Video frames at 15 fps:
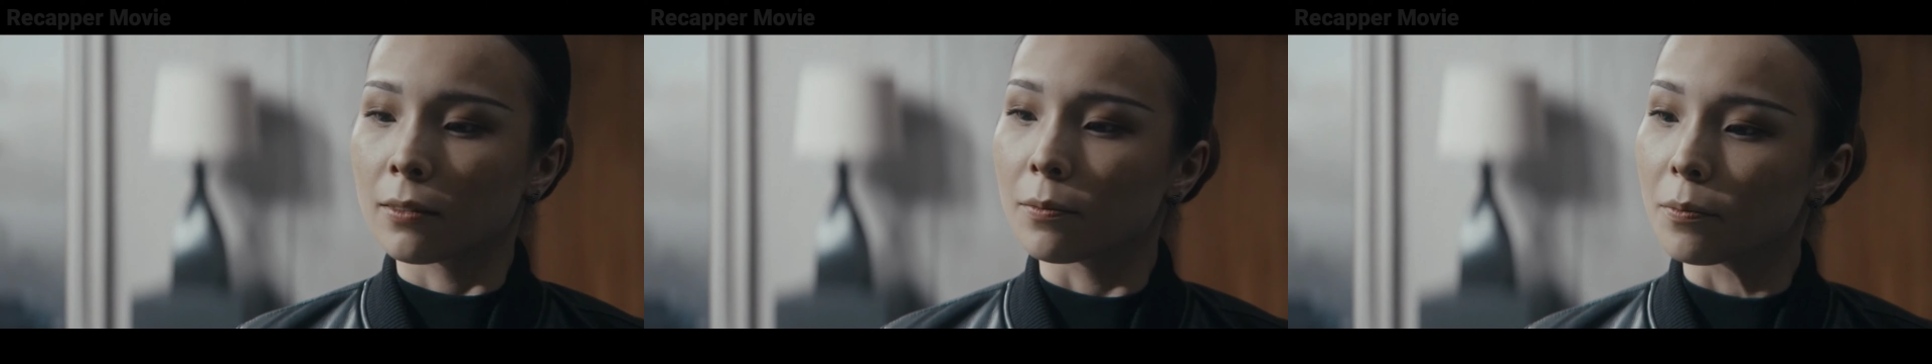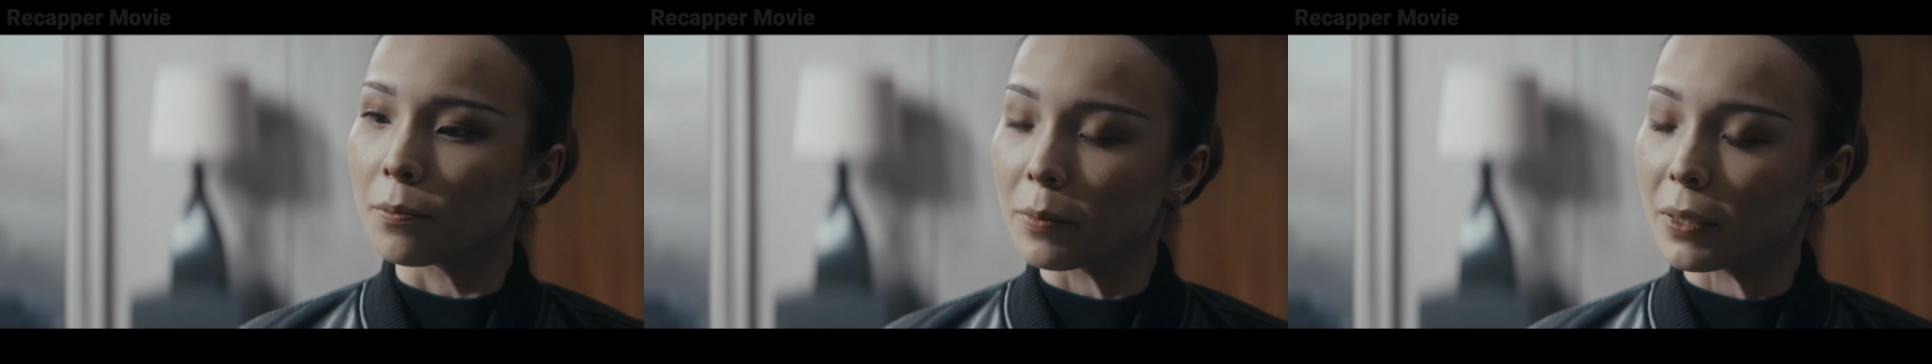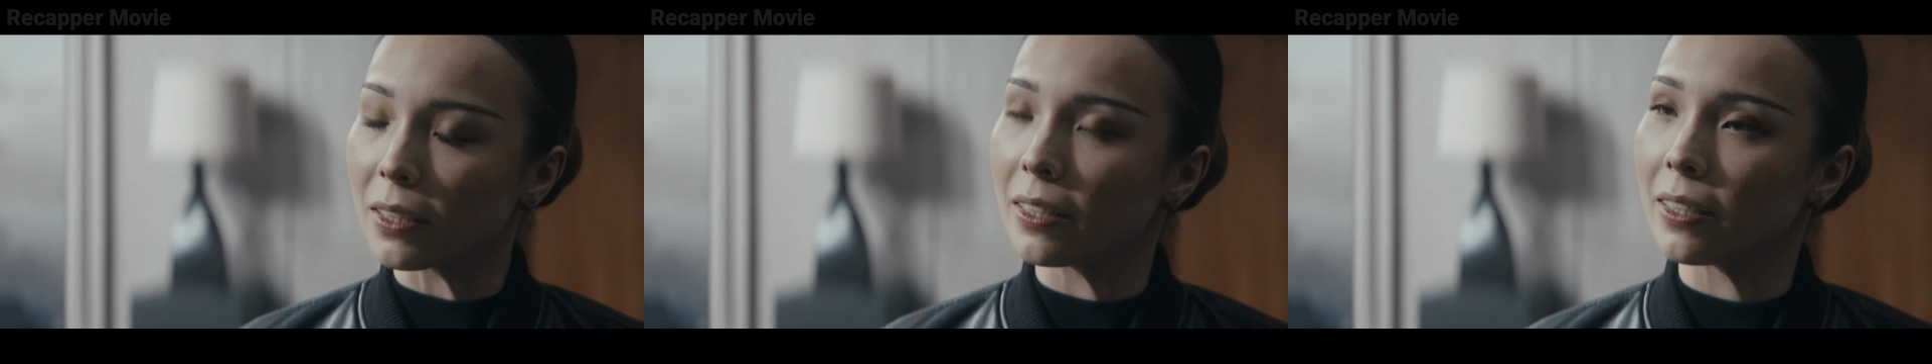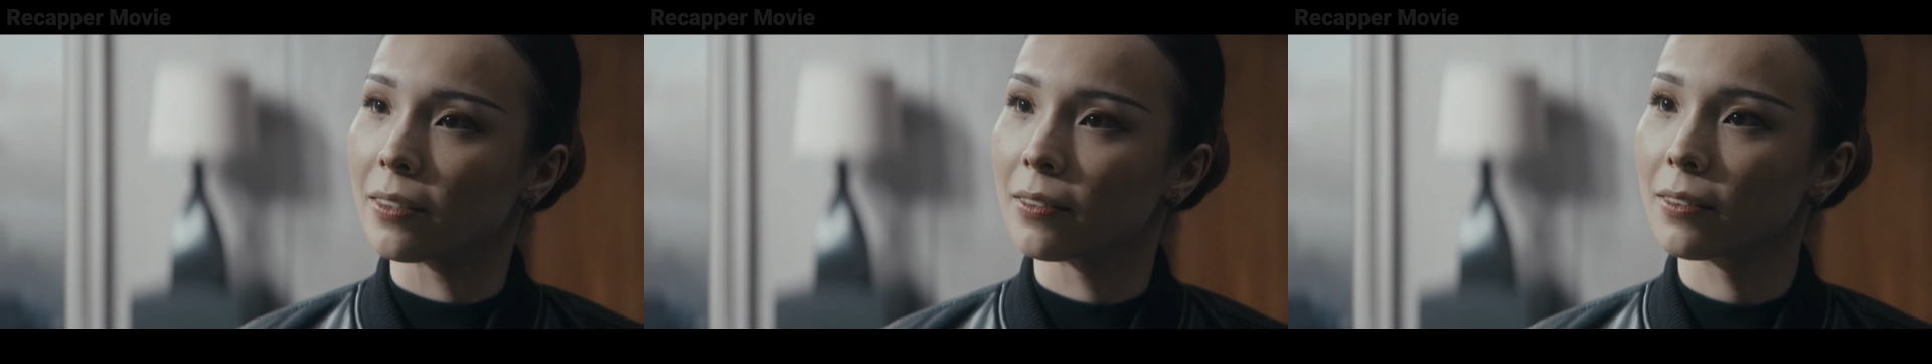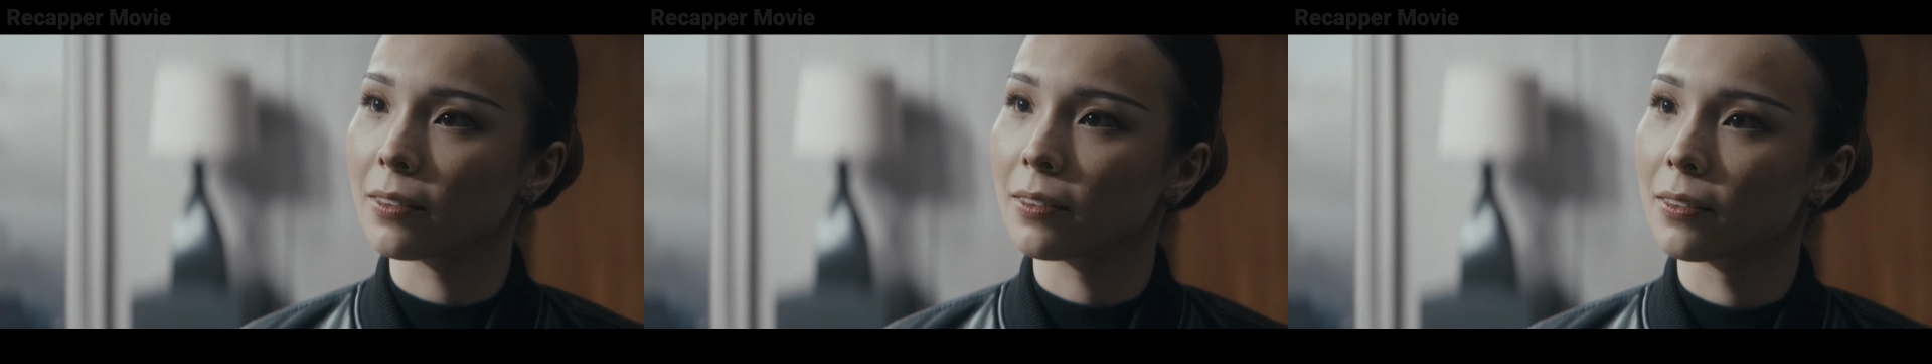although
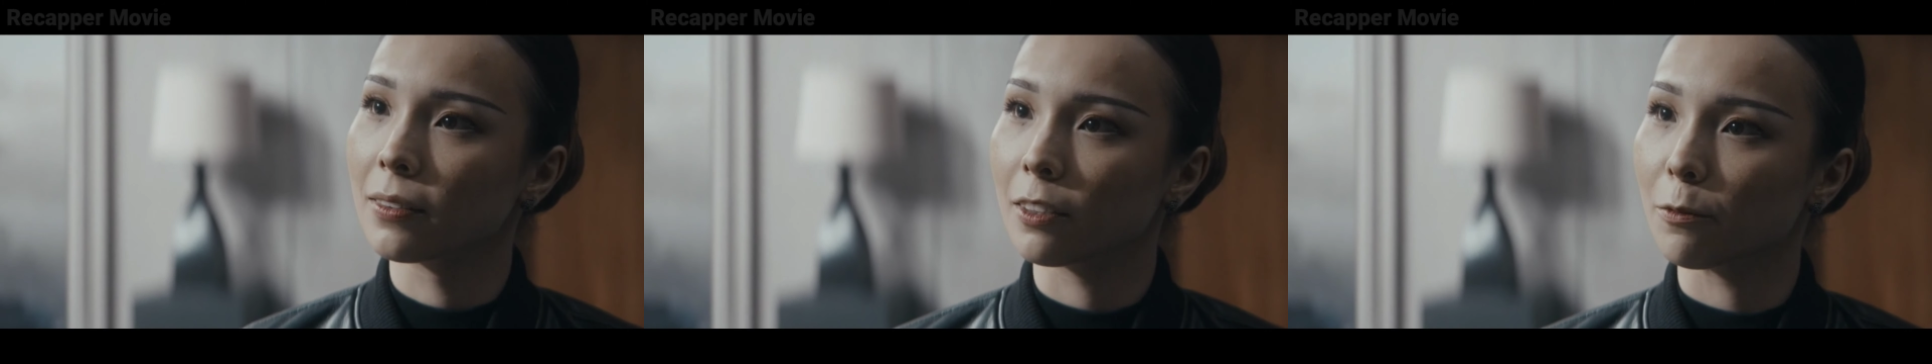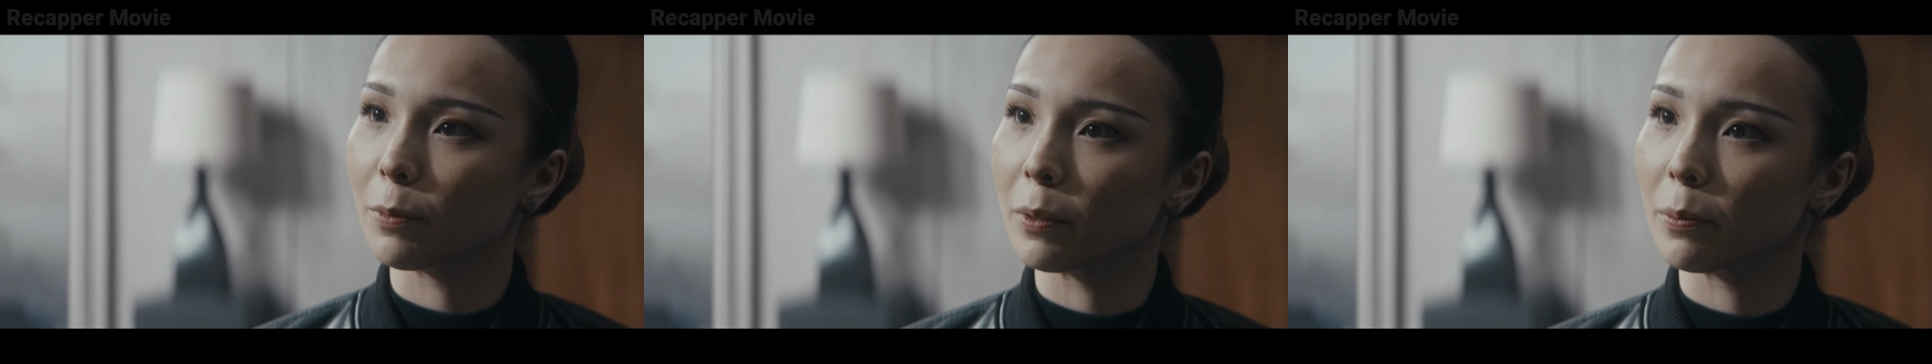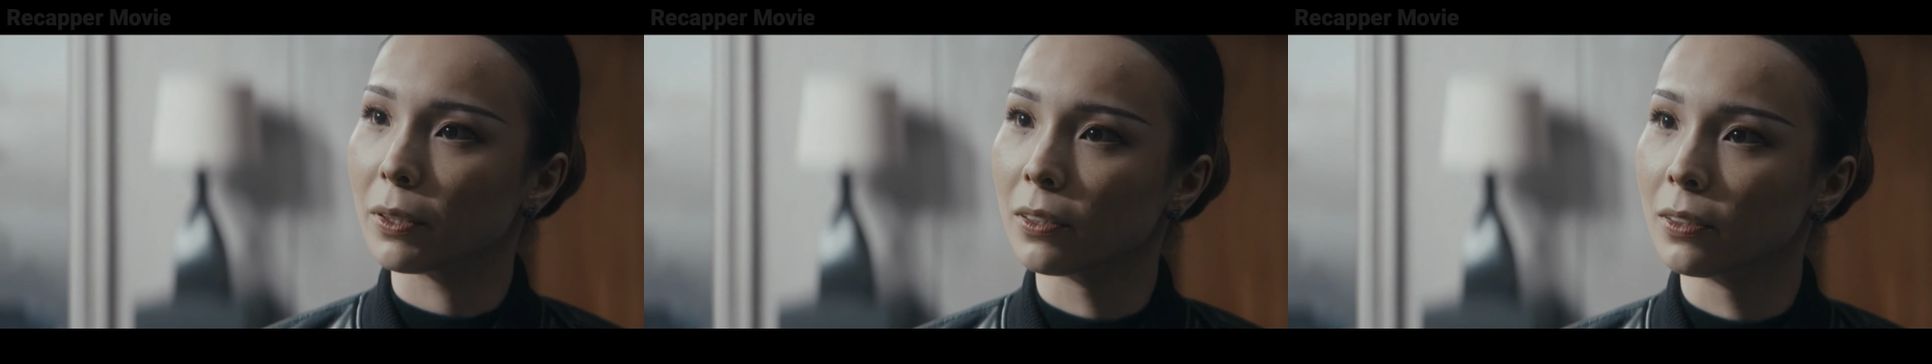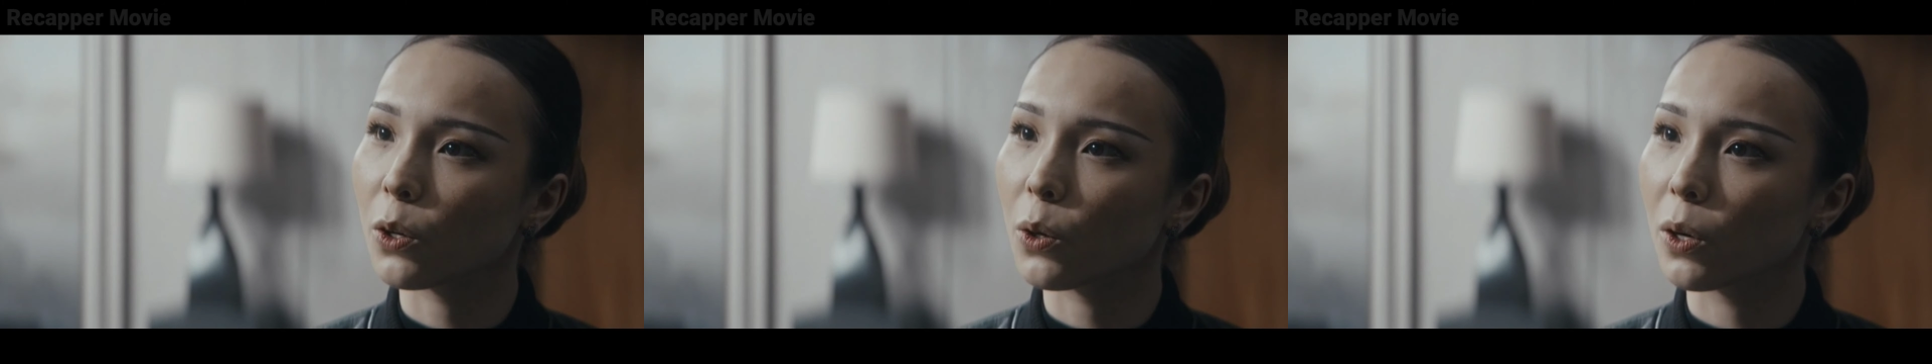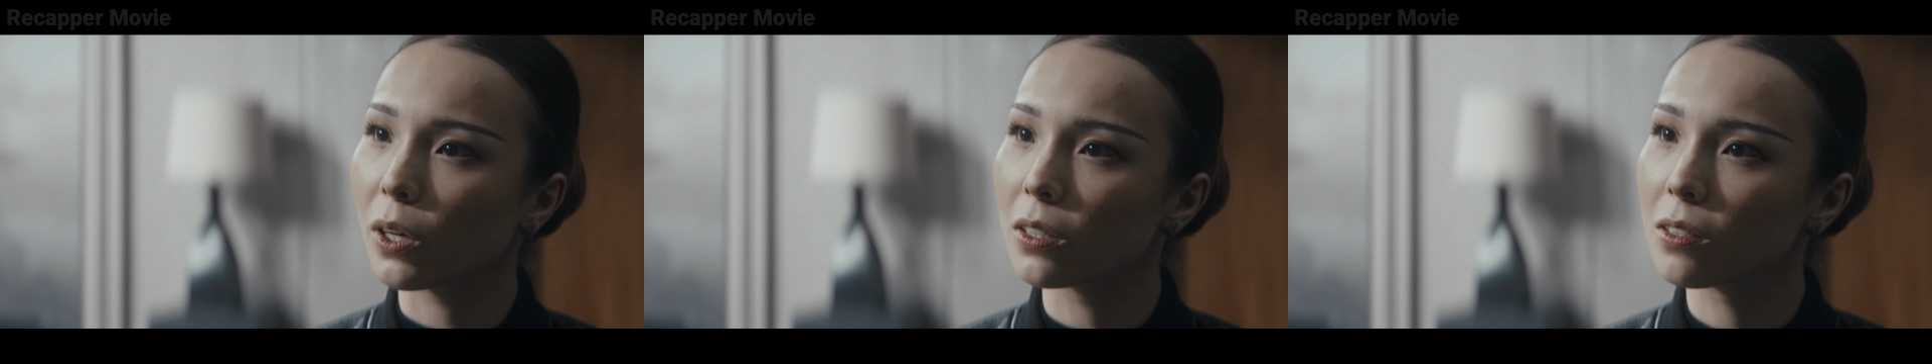defying the rules of
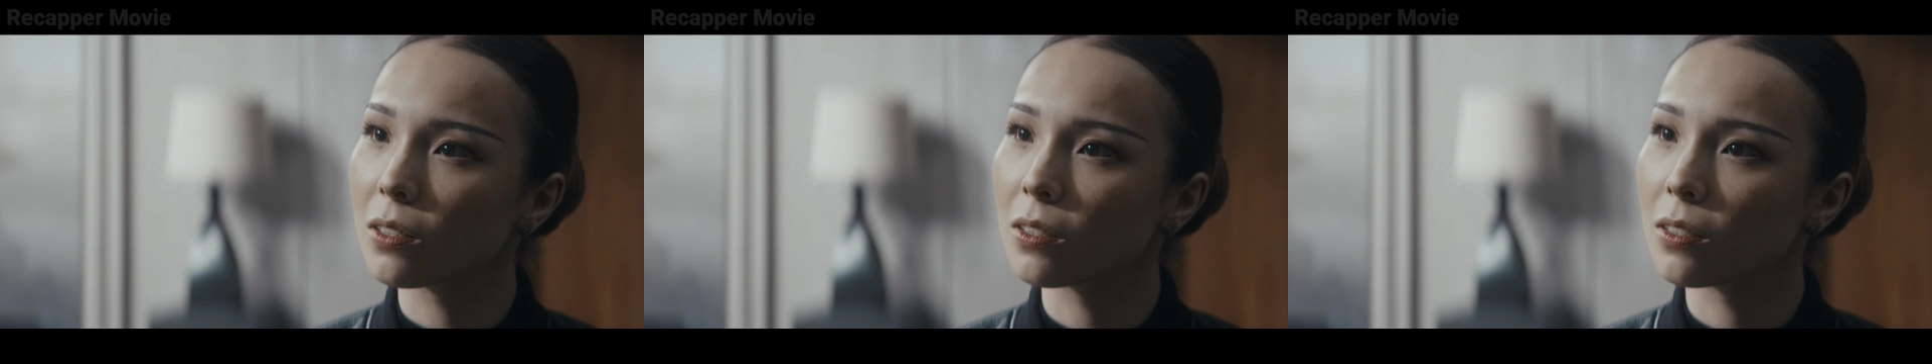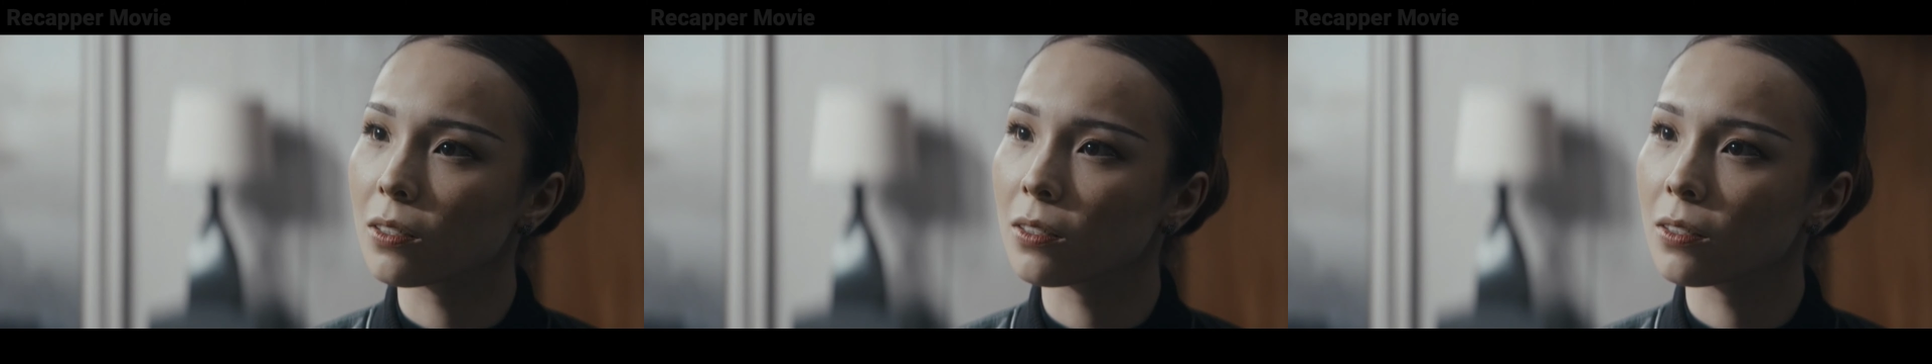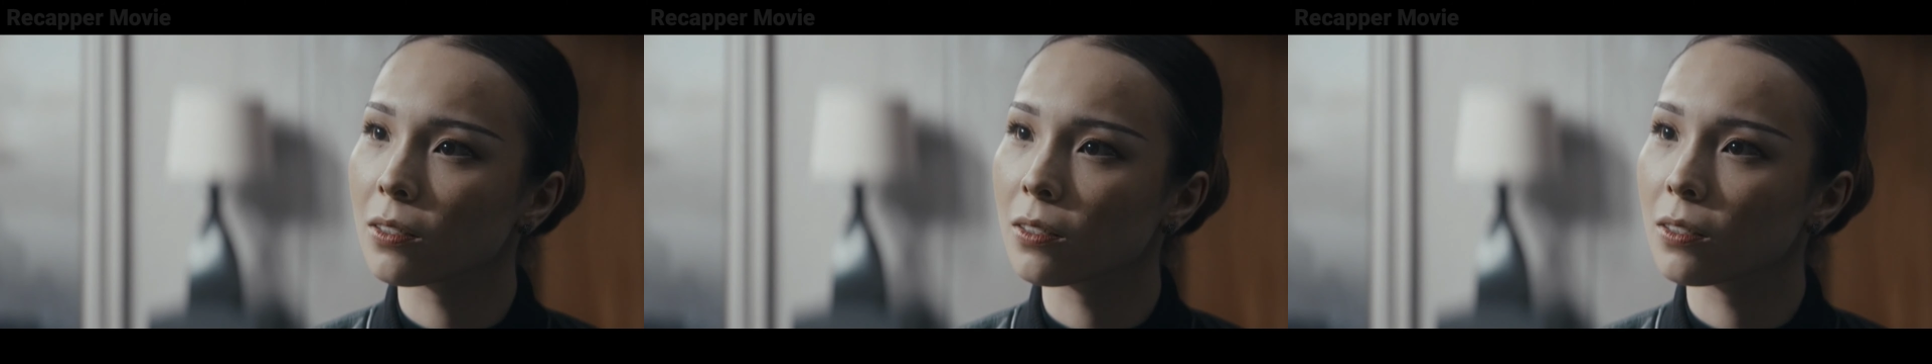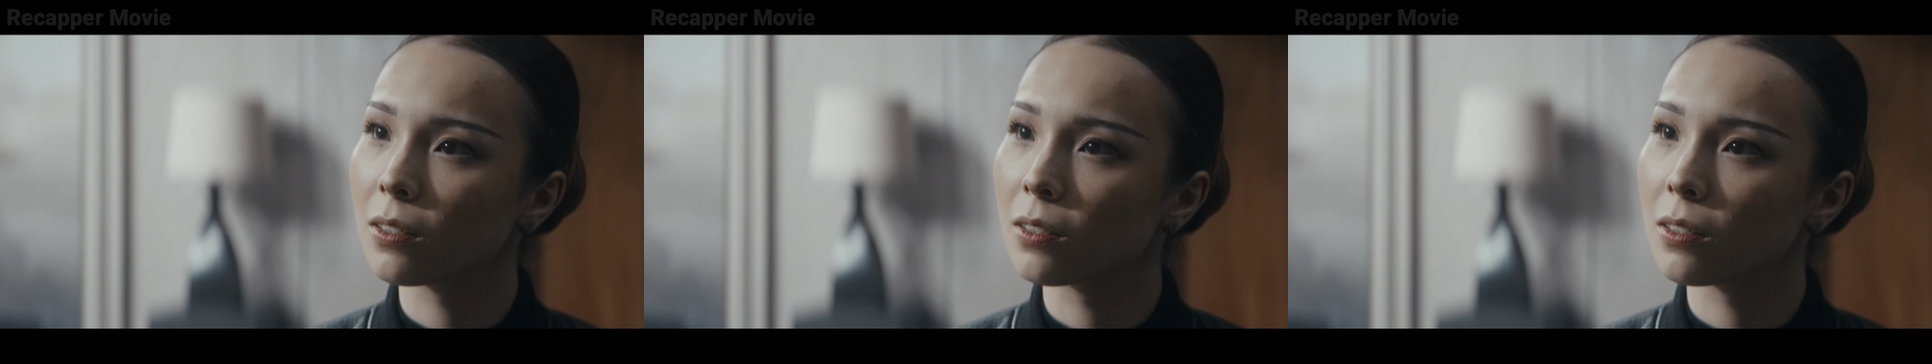physics can ruin